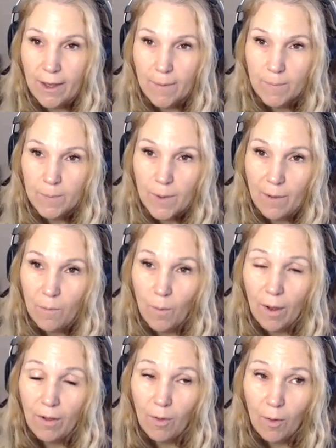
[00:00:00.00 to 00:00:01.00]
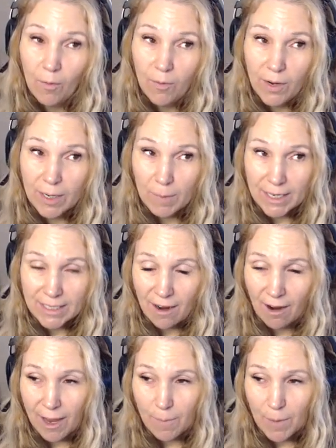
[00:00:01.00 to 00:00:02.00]
in my
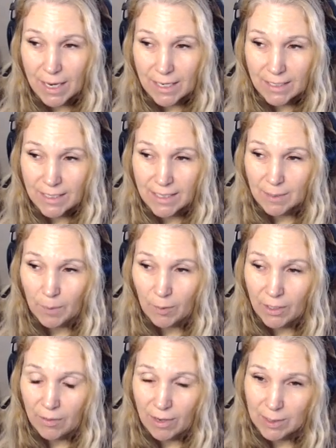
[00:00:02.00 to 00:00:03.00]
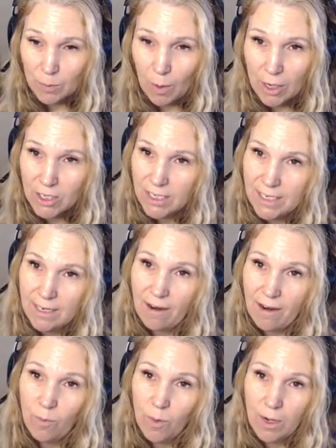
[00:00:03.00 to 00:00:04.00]
time at Disability Rights Washington,
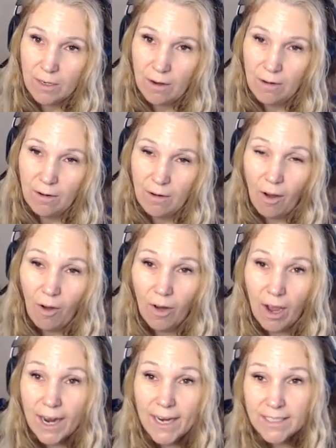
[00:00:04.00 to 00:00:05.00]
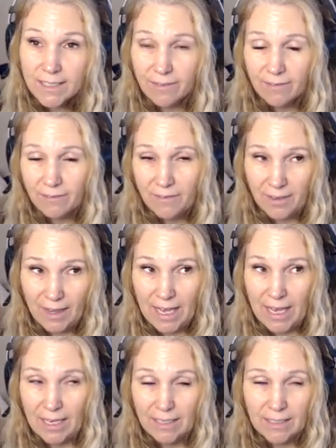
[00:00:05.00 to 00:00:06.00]
I've worked on all kinds of
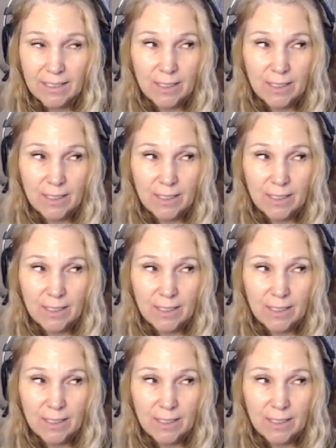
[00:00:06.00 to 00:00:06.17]
things.